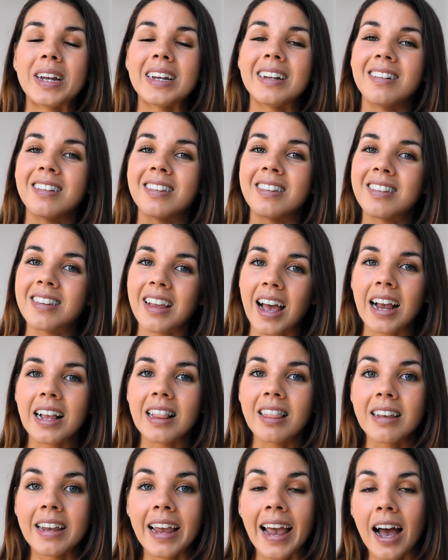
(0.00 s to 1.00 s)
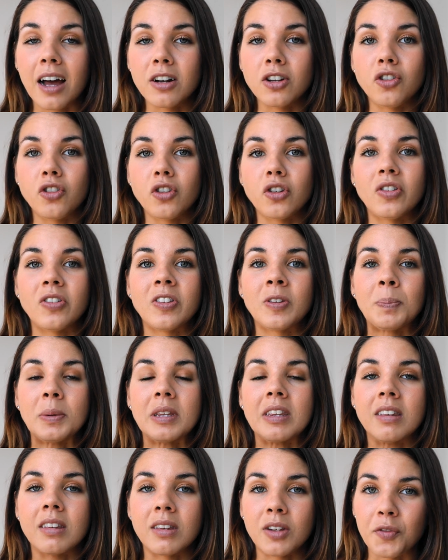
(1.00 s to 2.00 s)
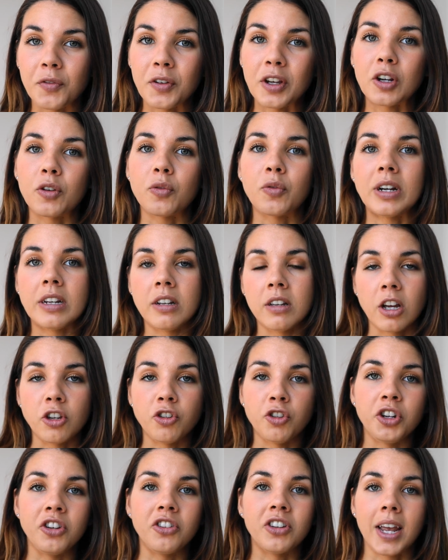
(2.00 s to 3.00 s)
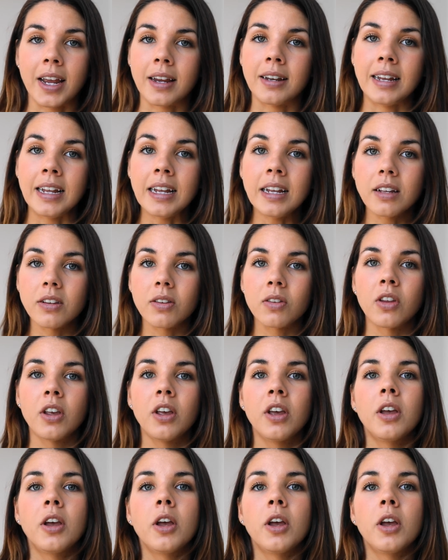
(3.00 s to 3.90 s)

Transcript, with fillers: exactly how to do specific retouching techniques